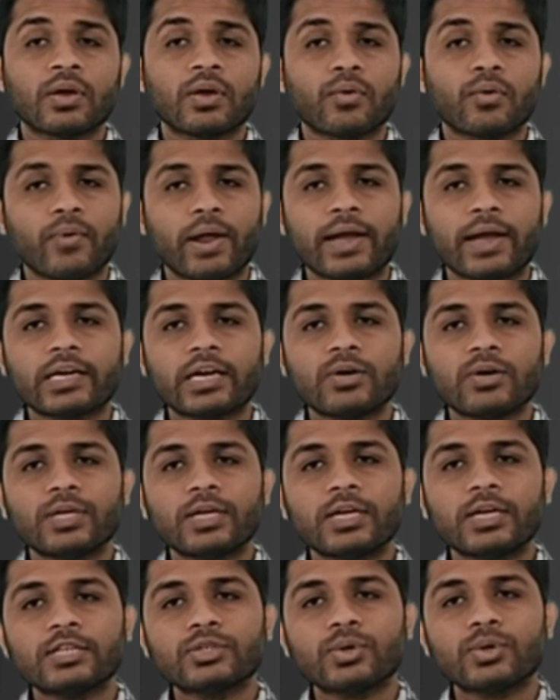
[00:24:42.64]
Right now
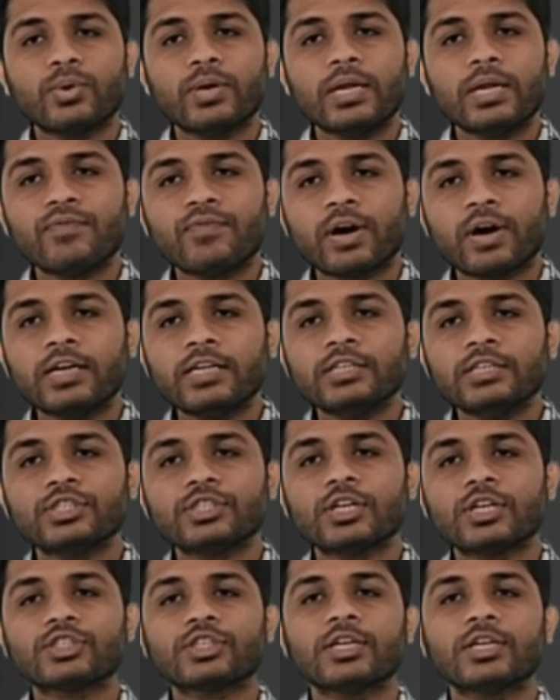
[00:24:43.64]
there is only one
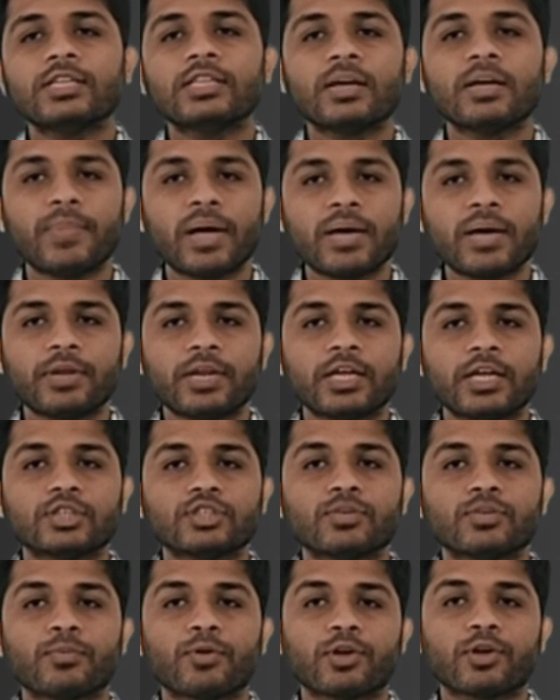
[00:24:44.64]
instruction in the memory,
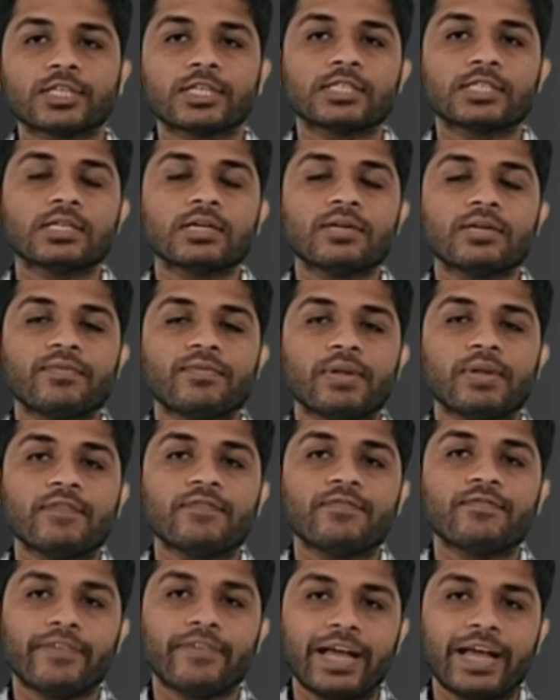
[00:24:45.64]
so processor will
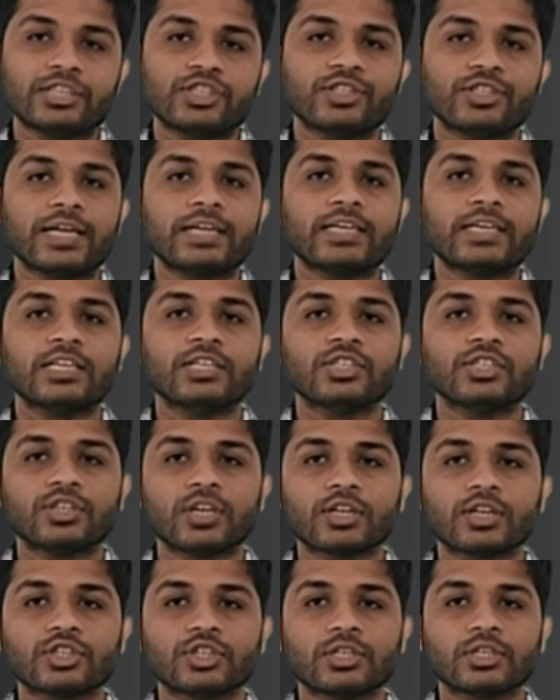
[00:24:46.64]
fetch that
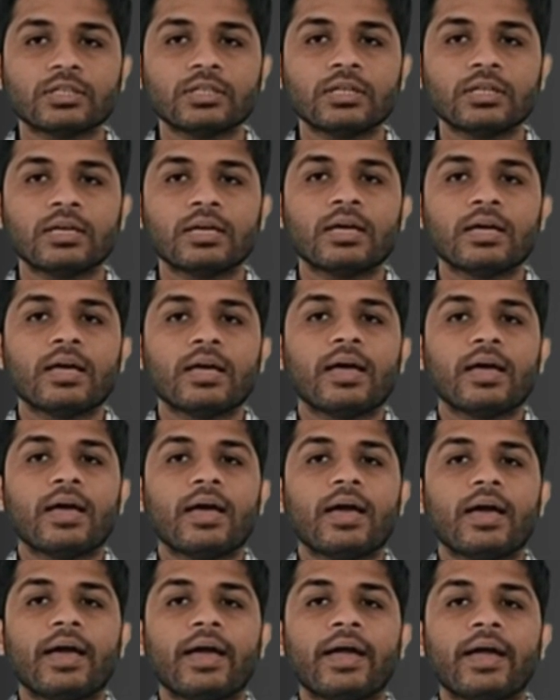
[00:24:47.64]
instruction
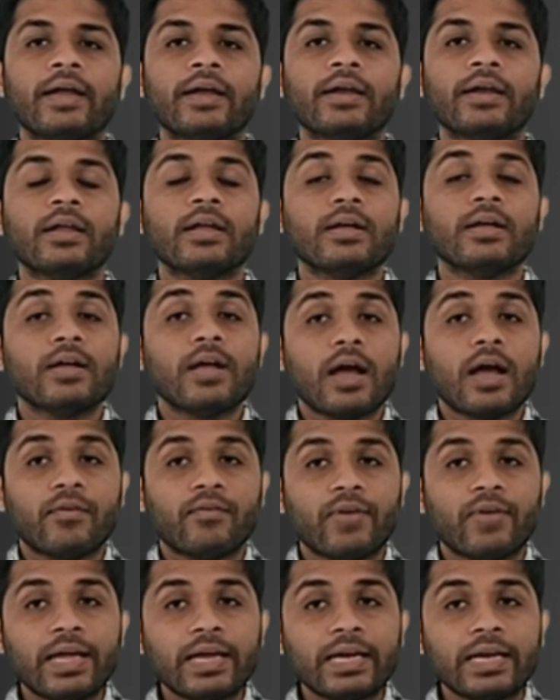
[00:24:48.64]
and
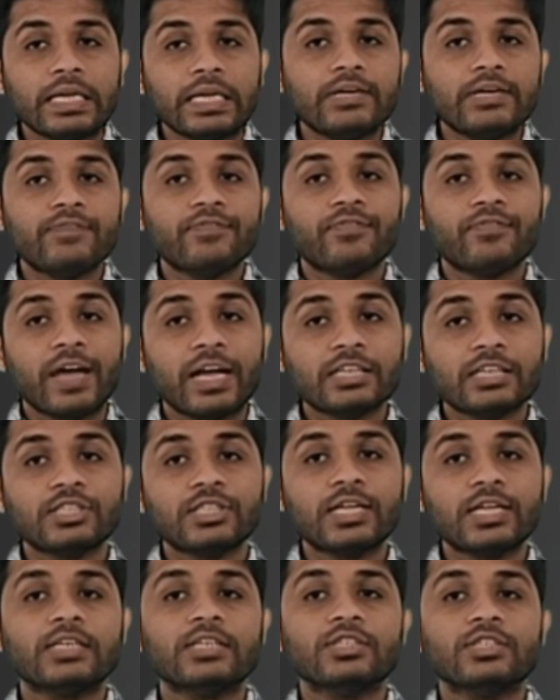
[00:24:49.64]
When it fetch
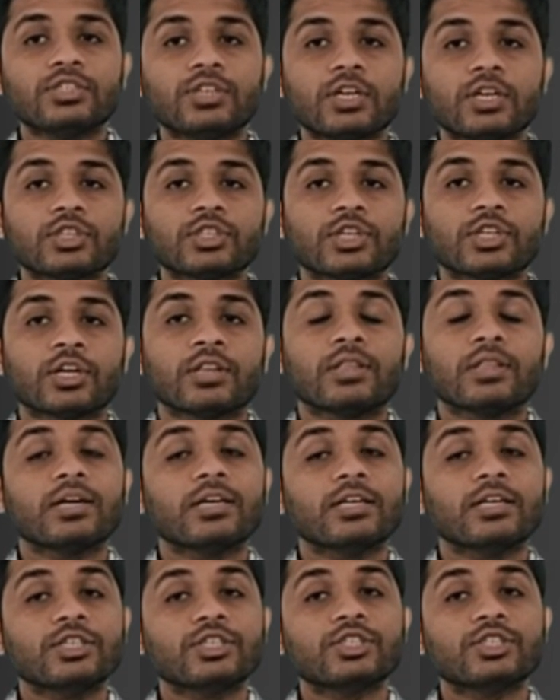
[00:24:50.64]
that instruction, the
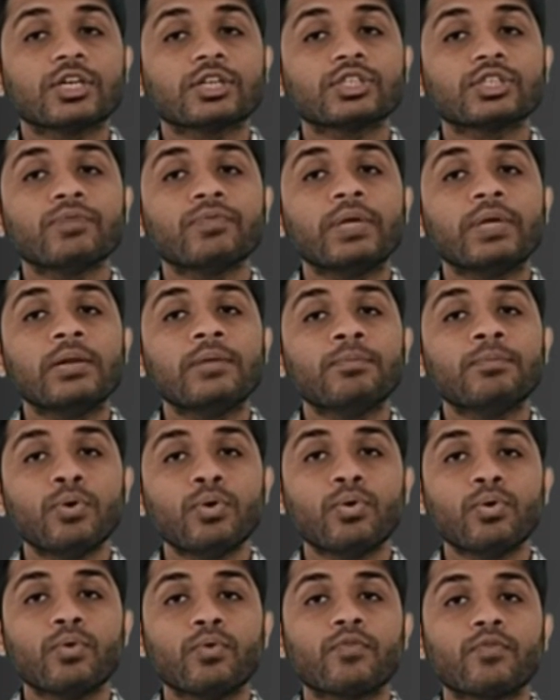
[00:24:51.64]
instruction will
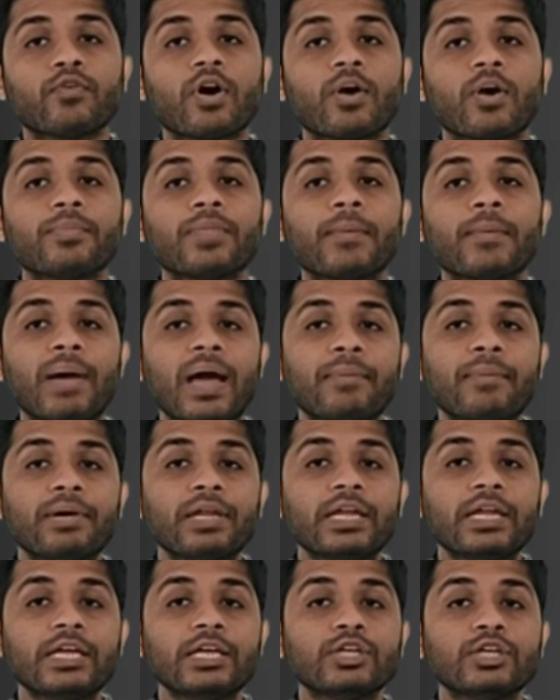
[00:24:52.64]
move from the
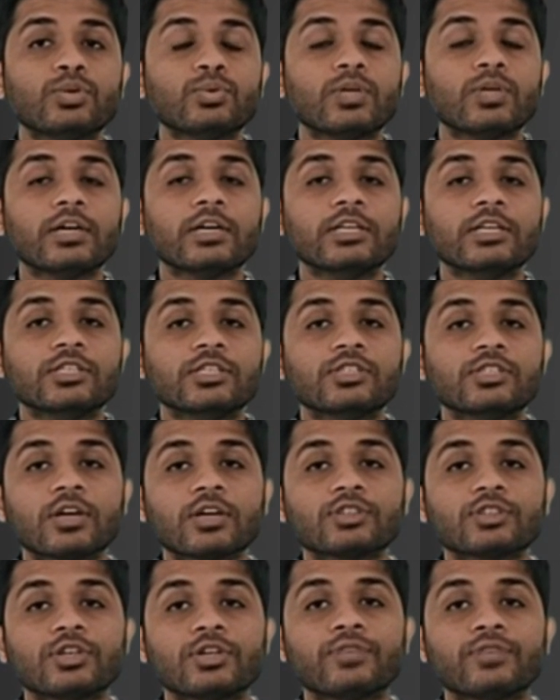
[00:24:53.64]
memory to the
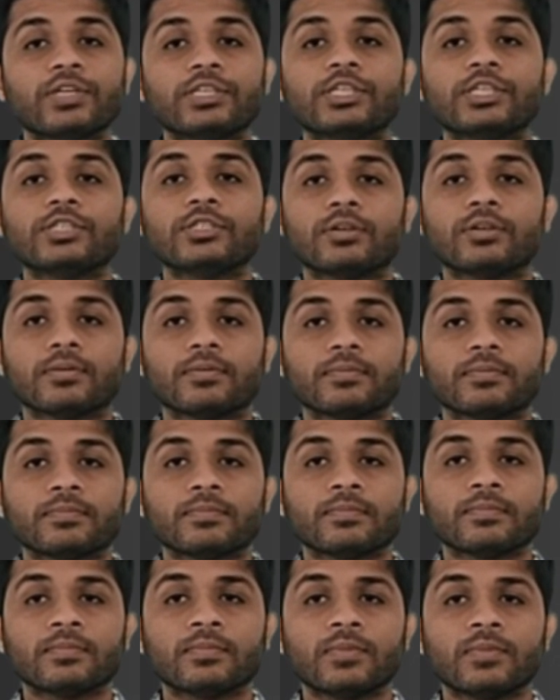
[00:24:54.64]
instruction register.
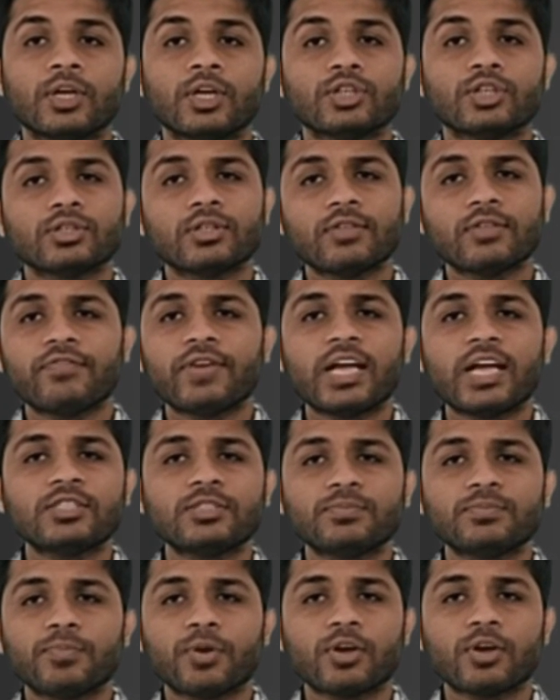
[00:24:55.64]
So the
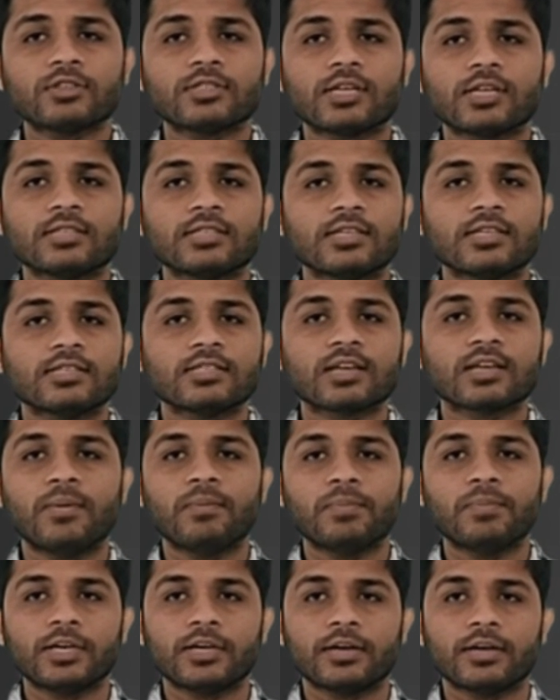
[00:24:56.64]
fetch process is
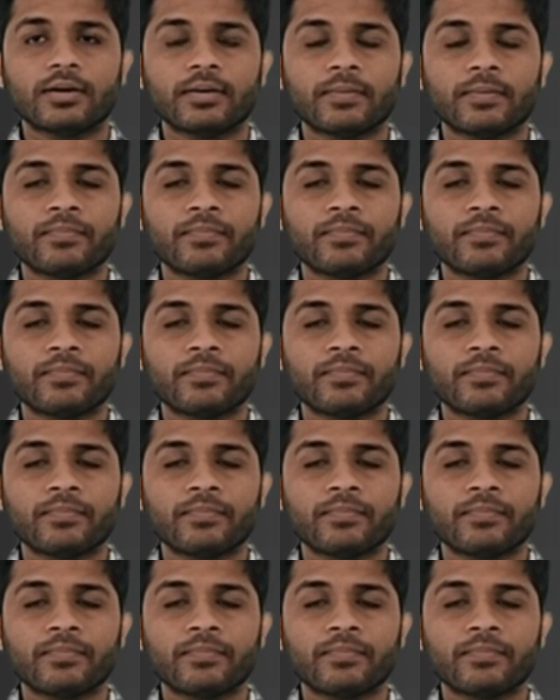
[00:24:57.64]
completed.